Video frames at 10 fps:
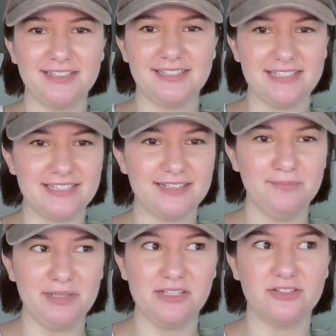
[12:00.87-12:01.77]
the
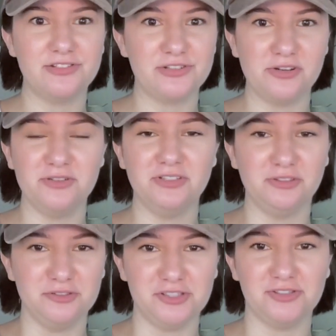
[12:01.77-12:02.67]
season being so
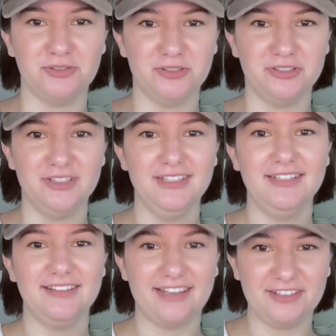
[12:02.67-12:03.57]
delusional
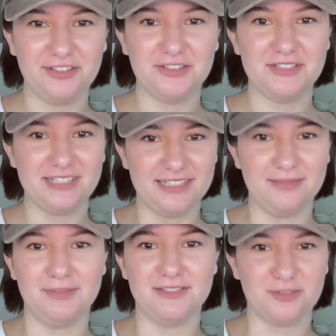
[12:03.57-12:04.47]
that your
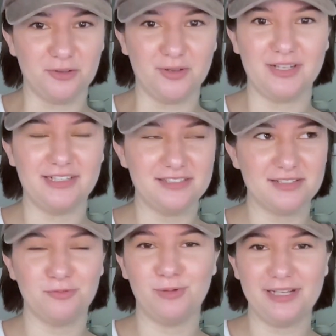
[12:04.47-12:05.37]
team is going
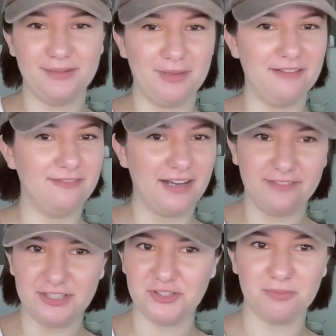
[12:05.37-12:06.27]
to win by
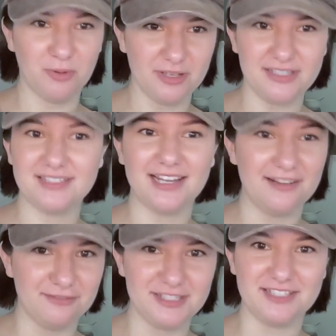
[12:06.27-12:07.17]
500 points
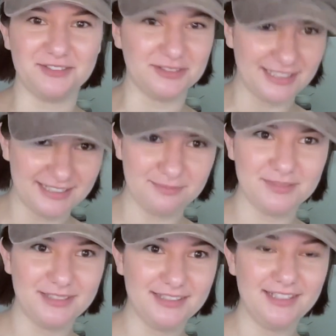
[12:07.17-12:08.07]
every single game.
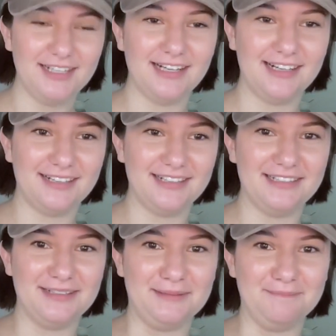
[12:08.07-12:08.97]

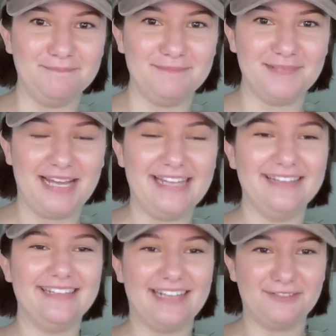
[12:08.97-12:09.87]
And
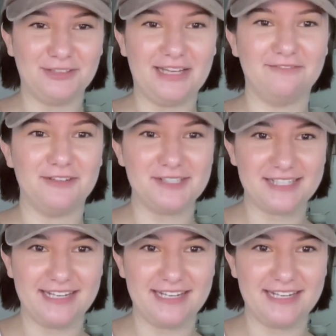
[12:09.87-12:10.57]
then after that first